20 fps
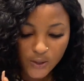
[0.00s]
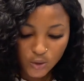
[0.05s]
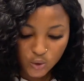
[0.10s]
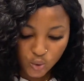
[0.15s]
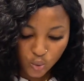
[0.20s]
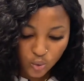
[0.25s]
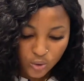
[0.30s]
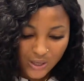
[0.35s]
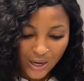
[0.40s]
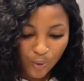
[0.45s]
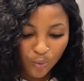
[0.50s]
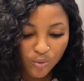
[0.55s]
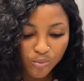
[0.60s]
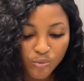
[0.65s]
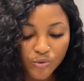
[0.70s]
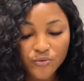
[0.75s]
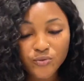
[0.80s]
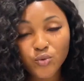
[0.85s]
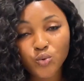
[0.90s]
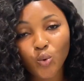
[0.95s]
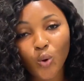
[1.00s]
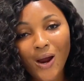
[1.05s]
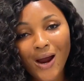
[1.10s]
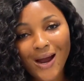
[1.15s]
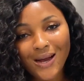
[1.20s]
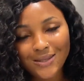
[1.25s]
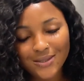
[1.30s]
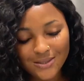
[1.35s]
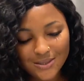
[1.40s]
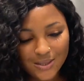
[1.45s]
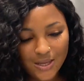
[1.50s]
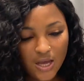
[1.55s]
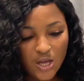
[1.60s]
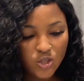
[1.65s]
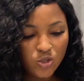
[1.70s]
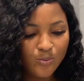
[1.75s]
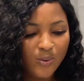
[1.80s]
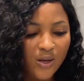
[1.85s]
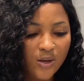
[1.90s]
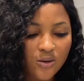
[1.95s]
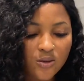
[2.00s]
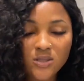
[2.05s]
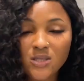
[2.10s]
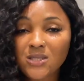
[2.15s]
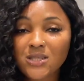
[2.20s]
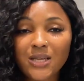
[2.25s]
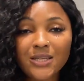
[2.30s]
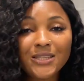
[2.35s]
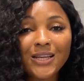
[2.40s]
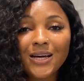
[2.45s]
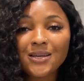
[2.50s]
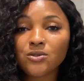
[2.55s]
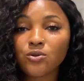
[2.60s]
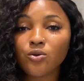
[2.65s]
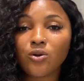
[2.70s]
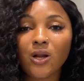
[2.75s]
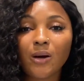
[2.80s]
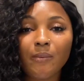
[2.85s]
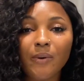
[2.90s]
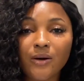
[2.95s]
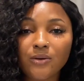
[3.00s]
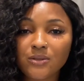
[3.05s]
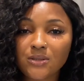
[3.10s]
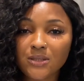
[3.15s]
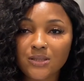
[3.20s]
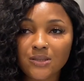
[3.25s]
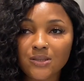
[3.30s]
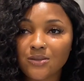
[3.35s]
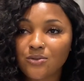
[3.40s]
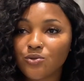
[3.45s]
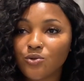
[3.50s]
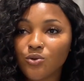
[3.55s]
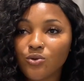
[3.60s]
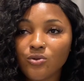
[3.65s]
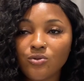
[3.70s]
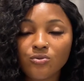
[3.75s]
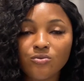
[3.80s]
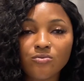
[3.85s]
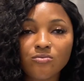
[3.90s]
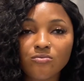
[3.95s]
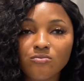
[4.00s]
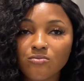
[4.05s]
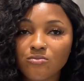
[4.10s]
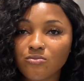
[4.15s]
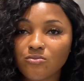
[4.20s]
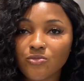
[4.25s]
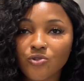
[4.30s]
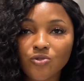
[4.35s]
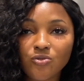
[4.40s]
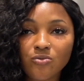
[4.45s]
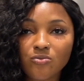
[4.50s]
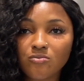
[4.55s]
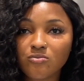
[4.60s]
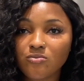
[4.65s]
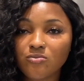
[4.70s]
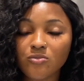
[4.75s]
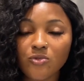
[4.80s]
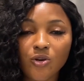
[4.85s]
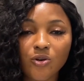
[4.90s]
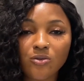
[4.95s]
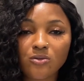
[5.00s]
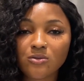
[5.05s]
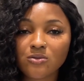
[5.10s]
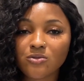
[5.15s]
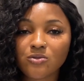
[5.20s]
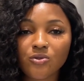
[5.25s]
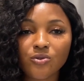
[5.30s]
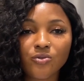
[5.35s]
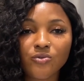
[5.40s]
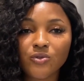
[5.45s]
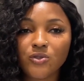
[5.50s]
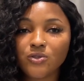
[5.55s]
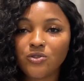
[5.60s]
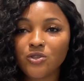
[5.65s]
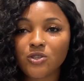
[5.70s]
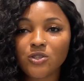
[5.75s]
So now we move to CAS. Tuberculosis test, that's all about it. No long story.